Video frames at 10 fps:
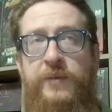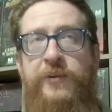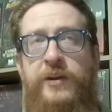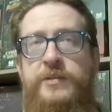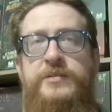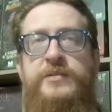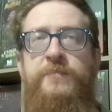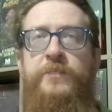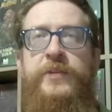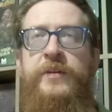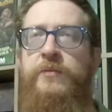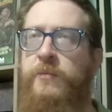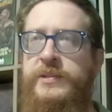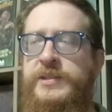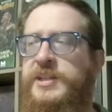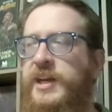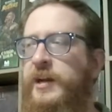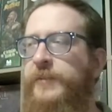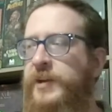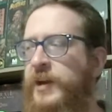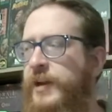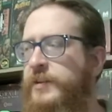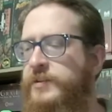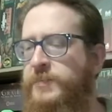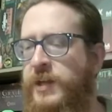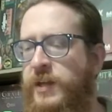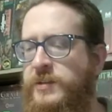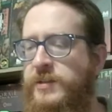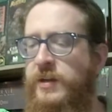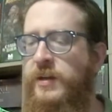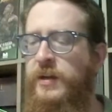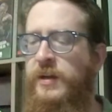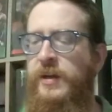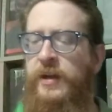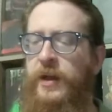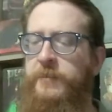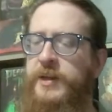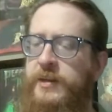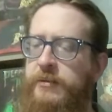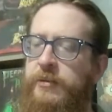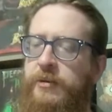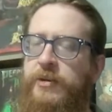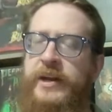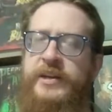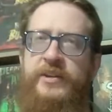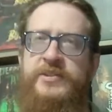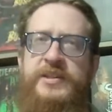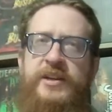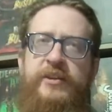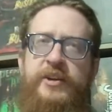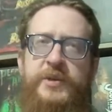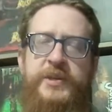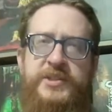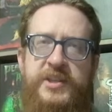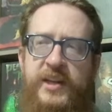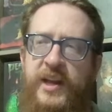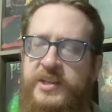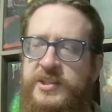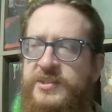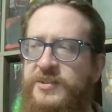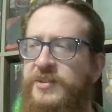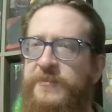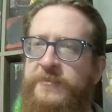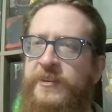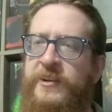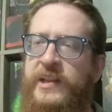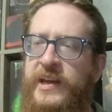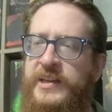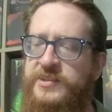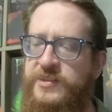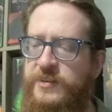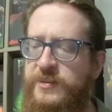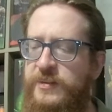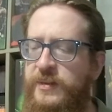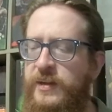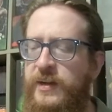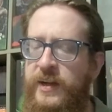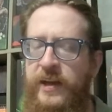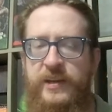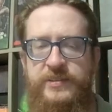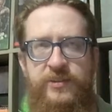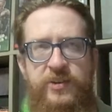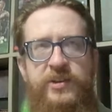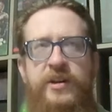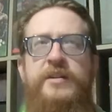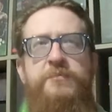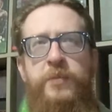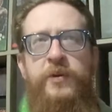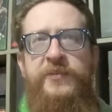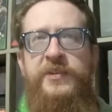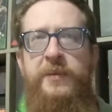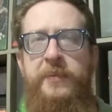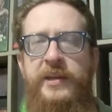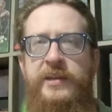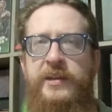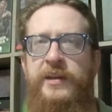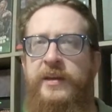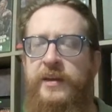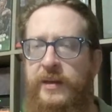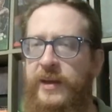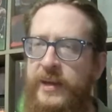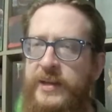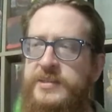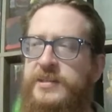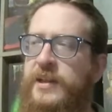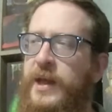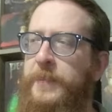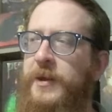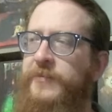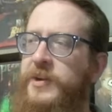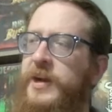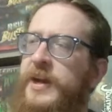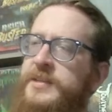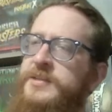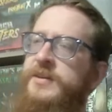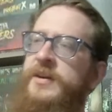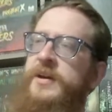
Hearts, who wants to take off your heads, because, I mean, her ideal scenario is she catches you the very last turn, has her garden perfectly painted, and gets to lop off your heads.